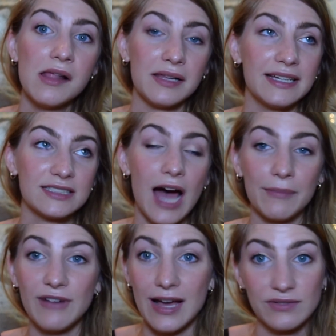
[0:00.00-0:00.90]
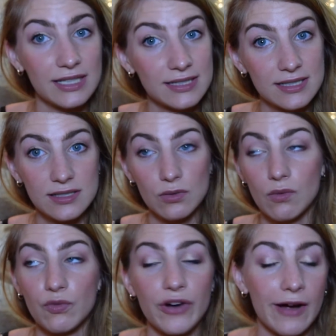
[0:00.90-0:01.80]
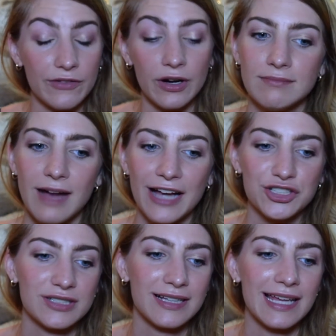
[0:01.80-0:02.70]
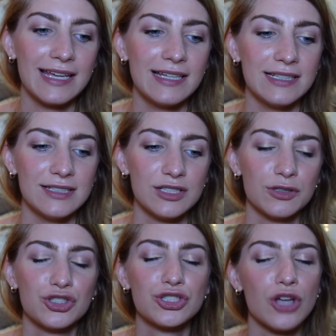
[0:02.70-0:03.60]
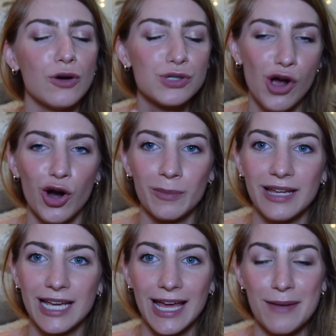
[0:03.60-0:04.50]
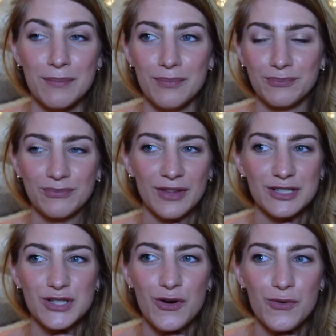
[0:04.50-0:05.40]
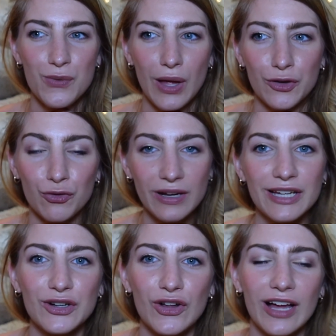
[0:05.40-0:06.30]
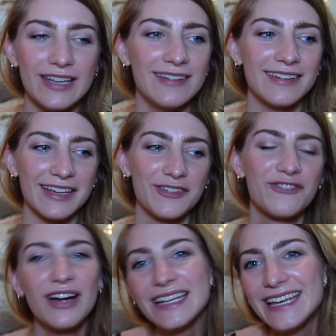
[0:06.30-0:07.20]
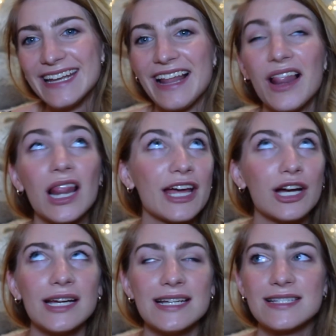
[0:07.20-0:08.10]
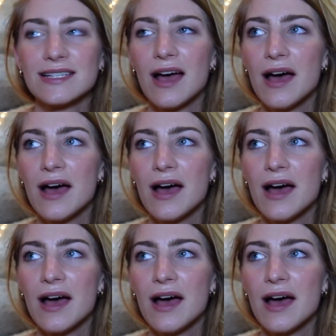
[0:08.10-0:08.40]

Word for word: like top 5 list forever. I just think it is so charming and so like real and like funny and hilarious,